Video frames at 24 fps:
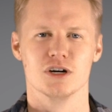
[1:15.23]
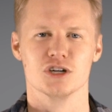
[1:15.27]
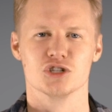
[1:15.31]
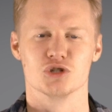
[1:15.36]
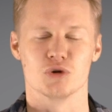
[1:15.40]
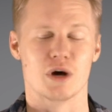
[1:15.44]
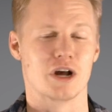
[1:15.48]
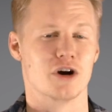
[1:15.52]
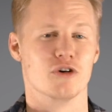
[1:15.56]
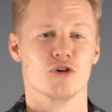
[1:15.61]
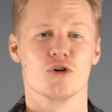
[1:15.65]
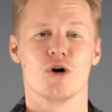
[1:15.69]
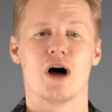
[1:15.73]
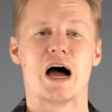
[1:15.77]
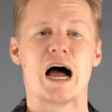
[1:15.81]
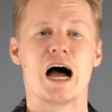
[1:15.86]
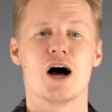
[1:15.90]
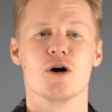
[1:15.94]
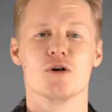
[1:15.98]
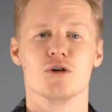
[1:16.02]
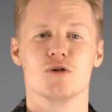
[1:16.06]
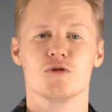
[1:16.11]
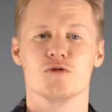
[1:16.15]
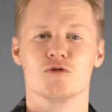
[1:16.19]
So I don't know
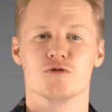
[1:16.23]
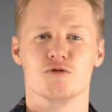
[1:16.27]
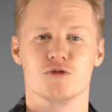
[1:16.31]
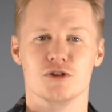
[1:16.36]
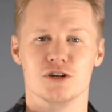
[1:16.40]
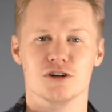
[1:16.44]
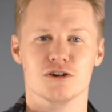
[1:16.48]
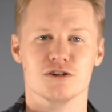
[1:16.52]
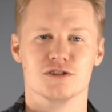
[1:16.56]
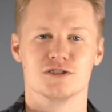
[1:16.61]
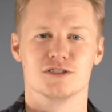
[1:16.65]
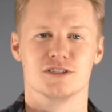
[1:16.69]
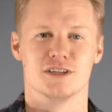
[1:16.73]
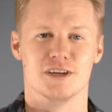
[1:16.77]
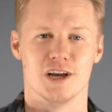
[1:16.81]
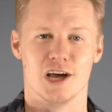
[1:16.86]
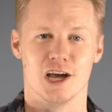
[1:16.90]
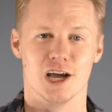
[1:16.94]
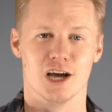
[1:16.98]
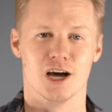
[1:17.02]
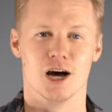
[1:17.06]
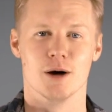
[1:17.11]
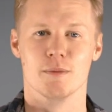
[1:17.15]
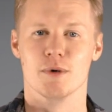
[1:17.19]
how you feel
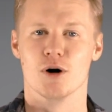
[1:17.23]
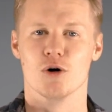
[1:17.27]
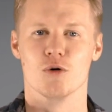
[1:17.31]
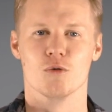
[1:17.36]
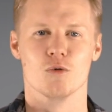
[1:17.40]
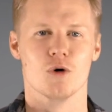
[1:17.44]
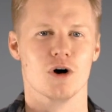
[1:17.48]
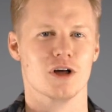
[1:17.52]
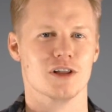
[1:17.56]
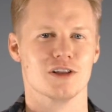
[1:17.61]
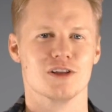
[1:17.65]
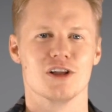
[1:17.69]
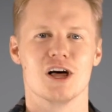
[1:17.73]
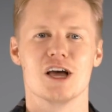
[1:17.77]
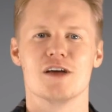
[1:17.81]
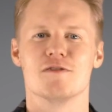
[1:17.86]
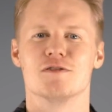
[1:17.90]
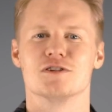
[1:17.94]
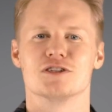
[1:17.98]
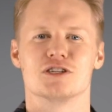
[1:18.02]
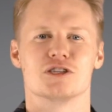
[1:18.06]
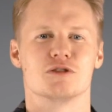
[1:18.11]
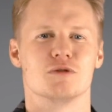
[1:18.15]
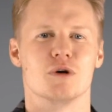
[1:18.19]
today about what
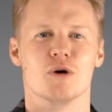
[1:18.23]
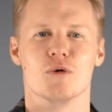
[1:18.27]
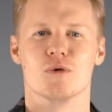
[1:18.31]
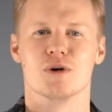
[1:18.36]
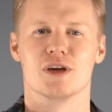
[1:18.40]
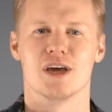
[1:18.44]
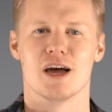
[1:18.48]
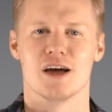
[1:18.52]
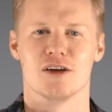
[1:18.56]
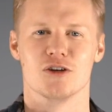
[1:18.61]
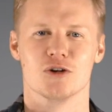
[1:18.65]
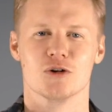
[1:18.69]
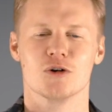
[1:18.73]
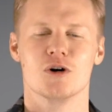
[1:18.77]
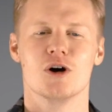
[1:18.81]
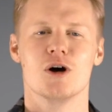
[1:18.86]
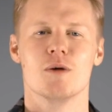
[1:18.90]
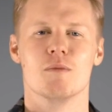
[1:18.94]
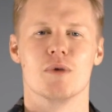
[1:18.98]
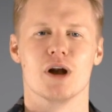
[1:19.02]
life is throwing at you,